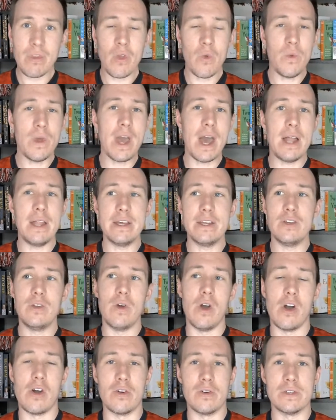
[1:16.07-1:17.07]
We got like new
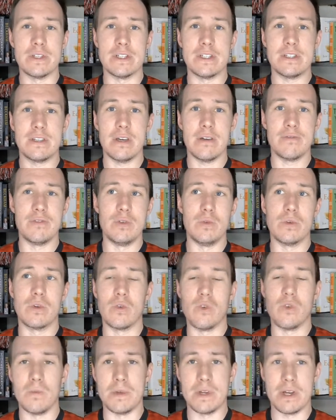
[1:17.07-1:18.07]
owners and stuff, new
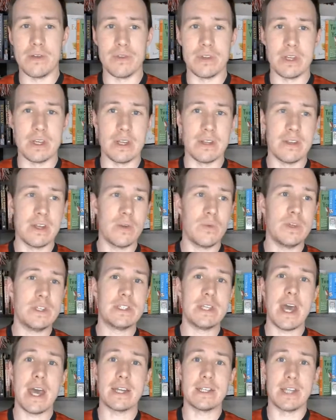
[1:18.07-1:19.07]
recruitment, everything. And then we
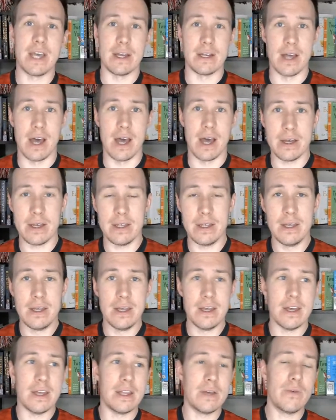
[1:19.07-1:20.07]
sacked Ten Hag,
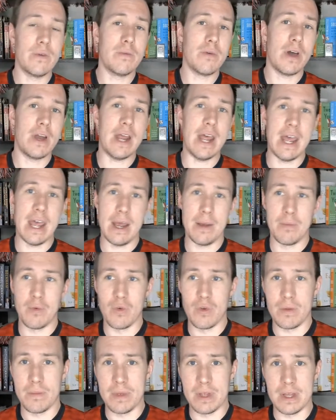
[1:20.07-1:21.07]
and then we brought
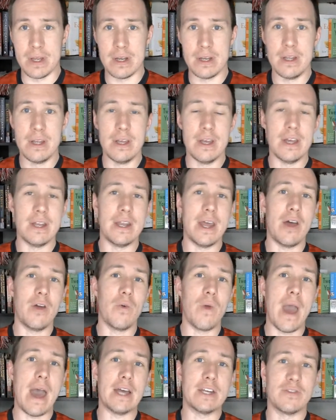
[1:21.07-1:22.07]
Amorim in, and now
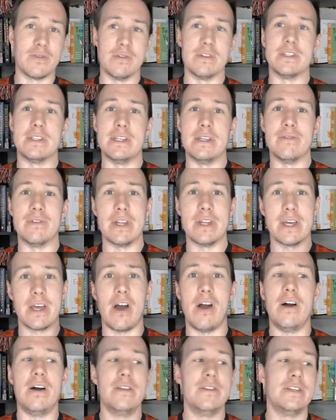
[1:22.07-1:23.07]
Rashford's leaving. Like
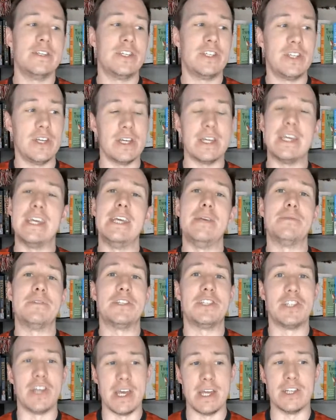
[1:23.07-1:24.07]
all this shit keeps
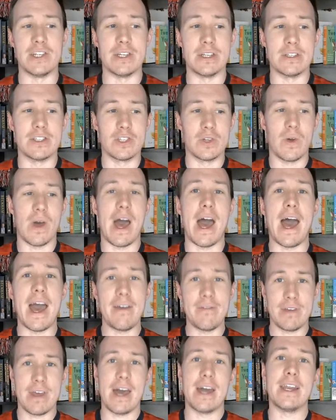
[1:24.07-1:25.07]
changing, so
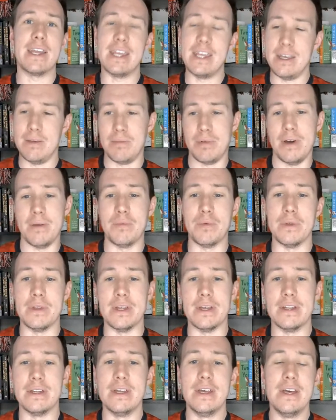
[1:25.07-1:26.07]
I've got to keep up with
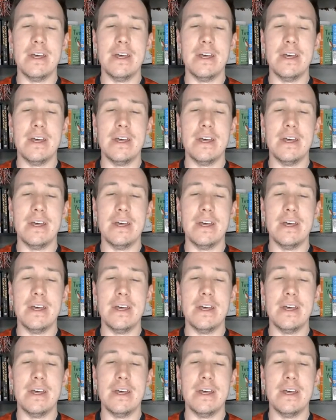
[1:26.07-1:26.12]
it.